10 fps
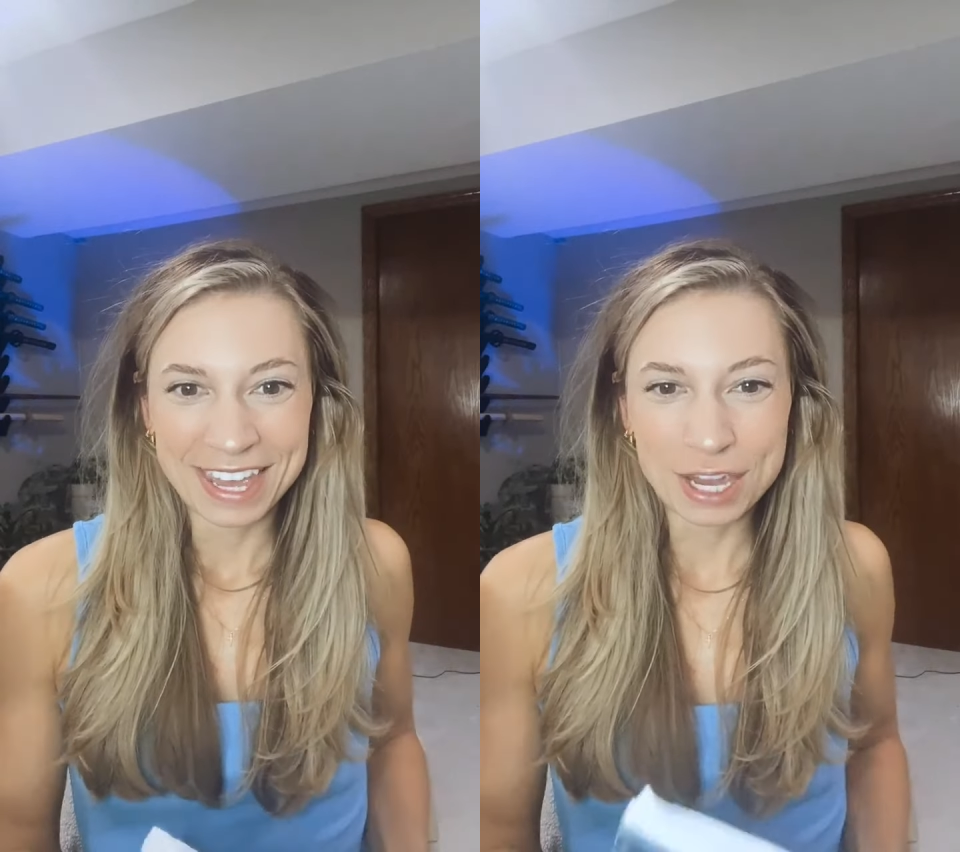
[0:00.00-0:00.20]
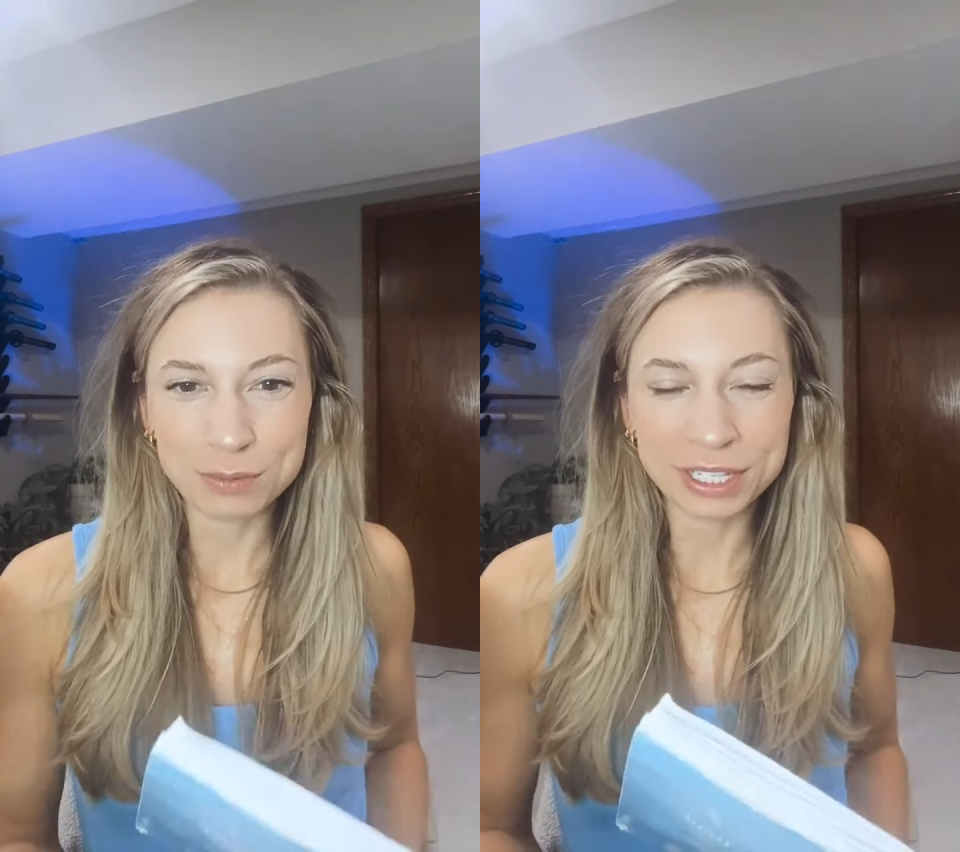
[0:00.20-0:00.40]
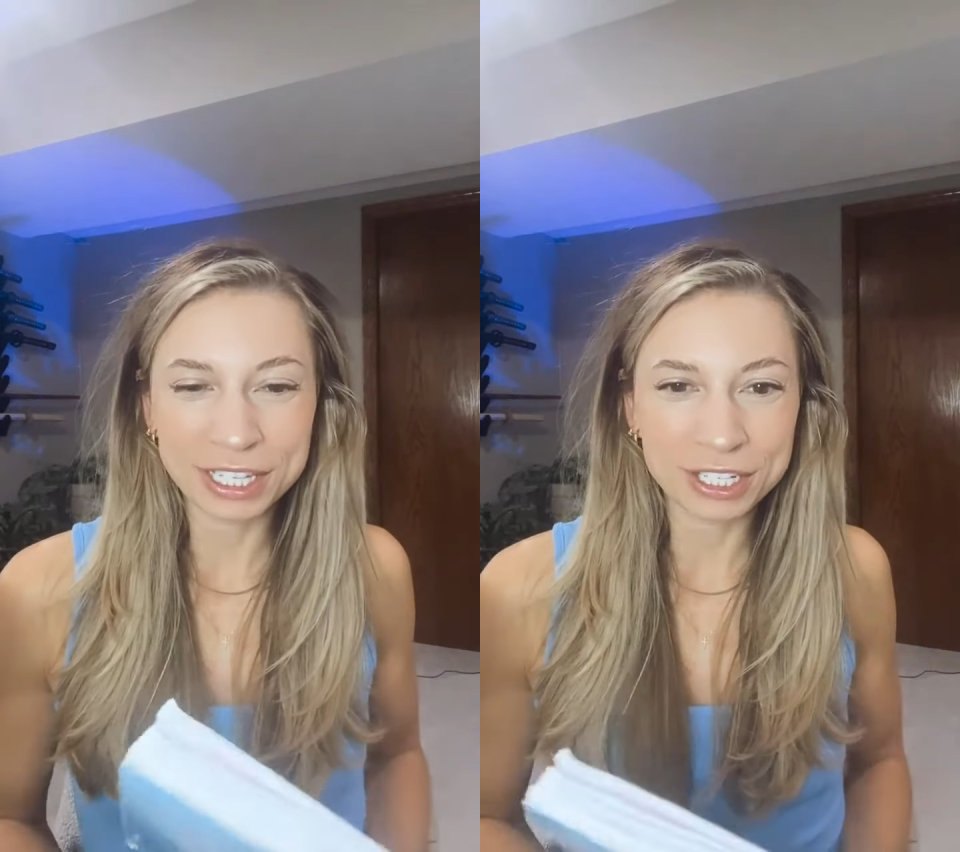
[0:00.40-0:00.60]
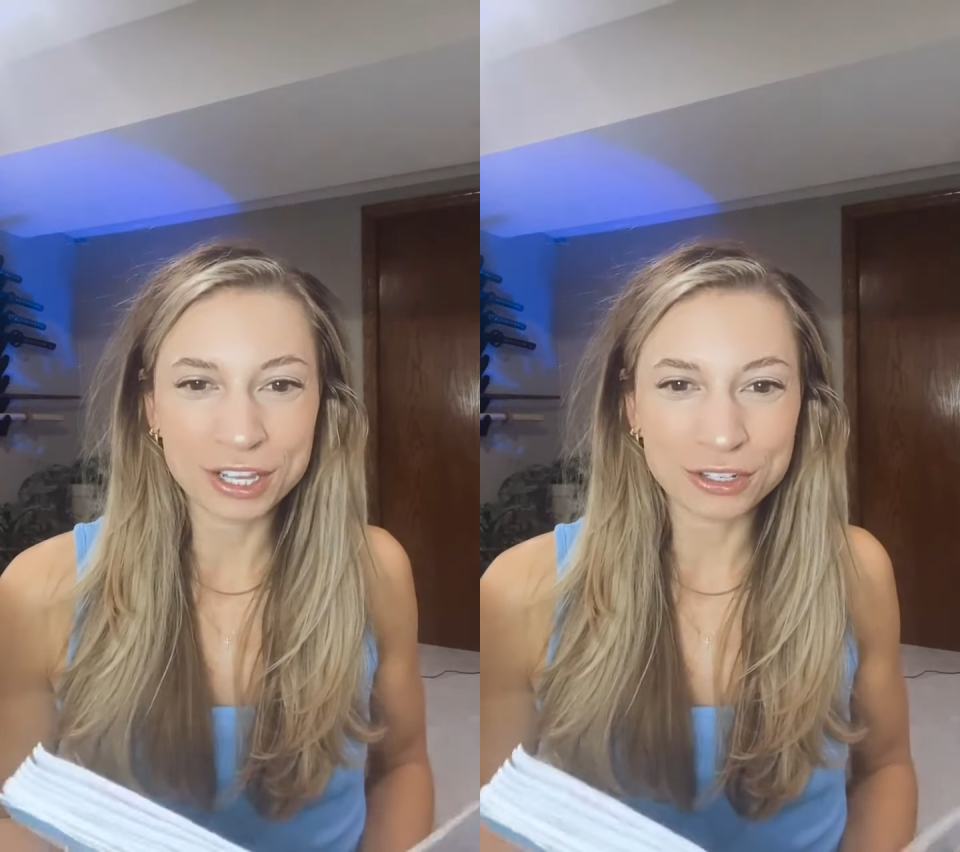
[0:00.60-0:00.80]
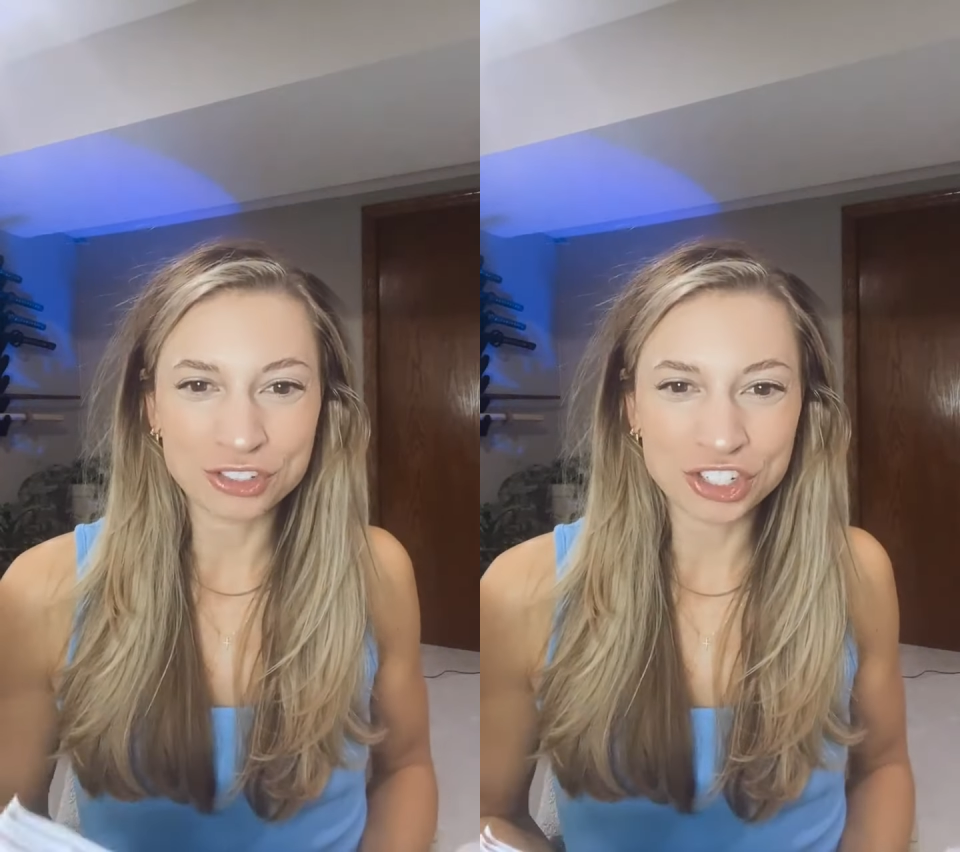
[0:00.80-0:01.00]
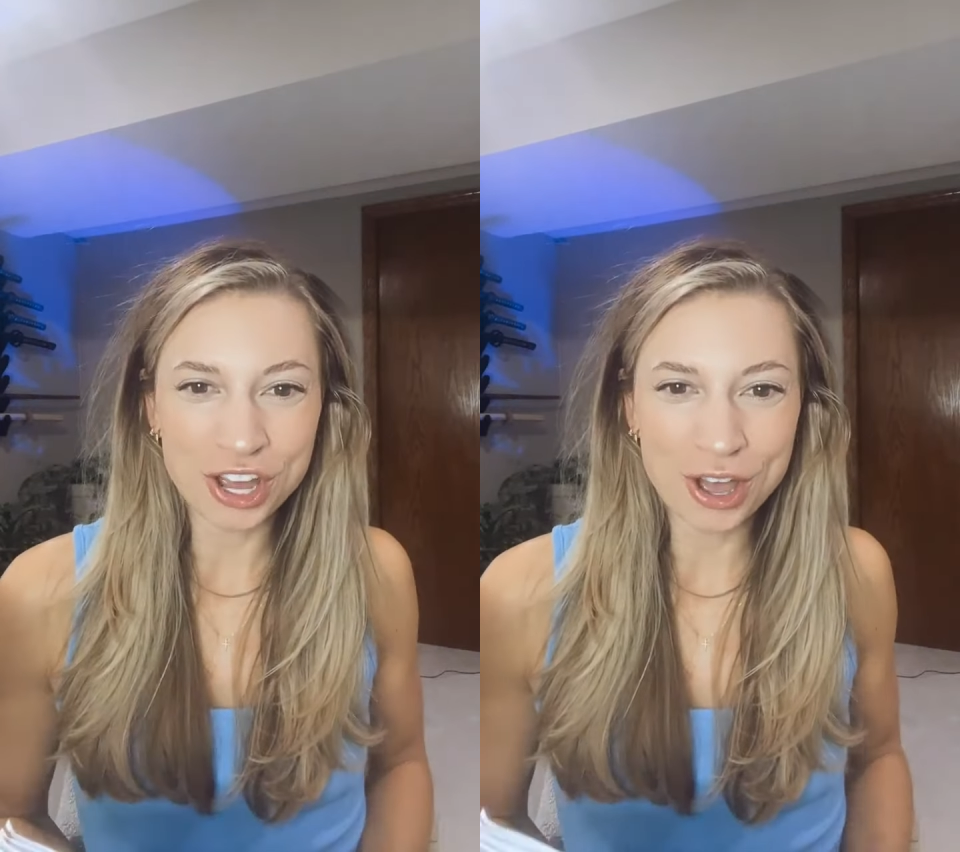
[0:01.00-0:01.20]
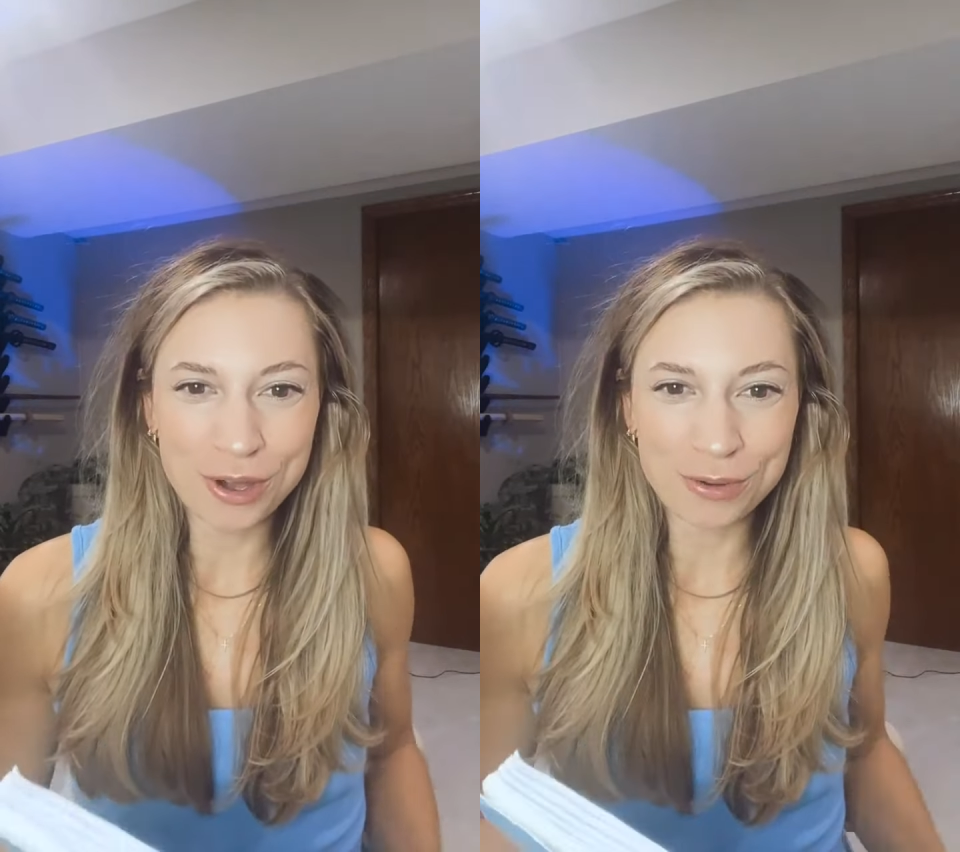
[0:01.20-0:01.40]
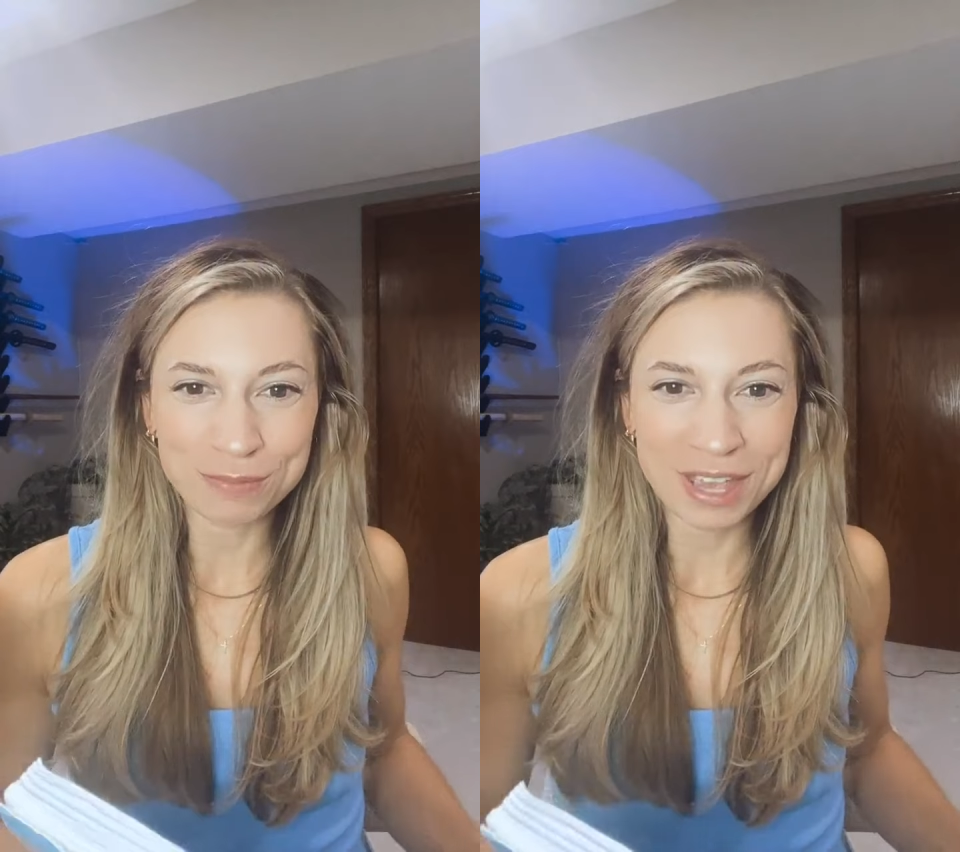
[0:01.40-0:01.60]
hey really another
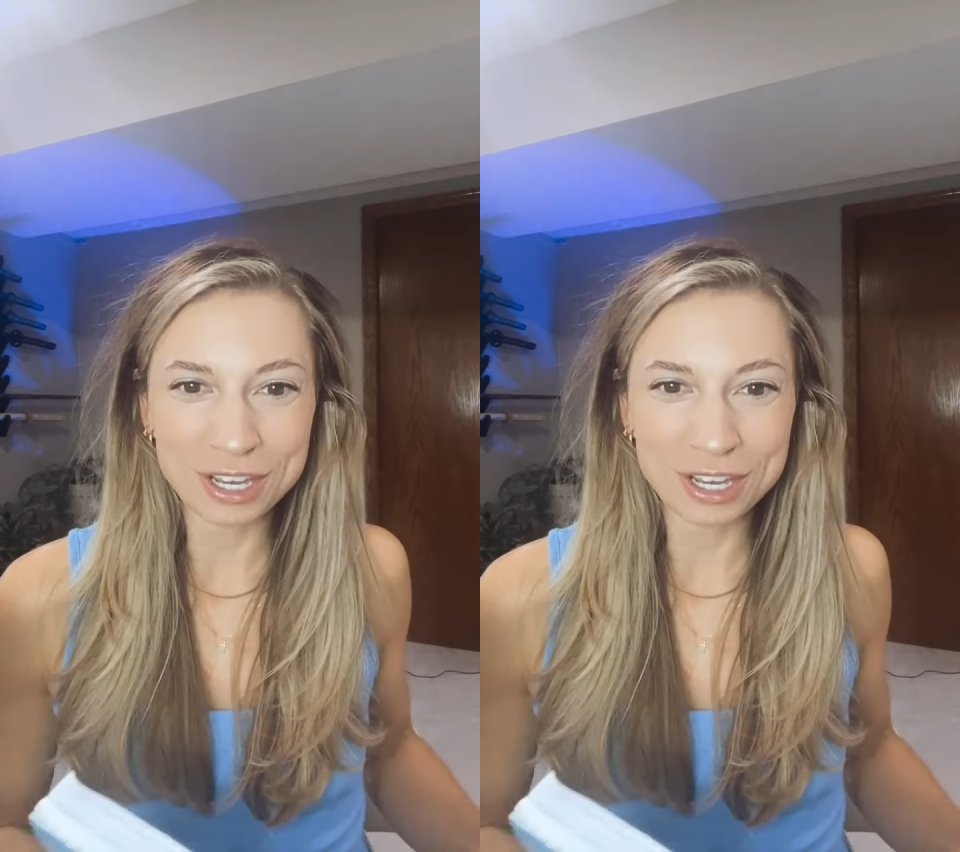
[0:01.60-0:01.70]
Joe,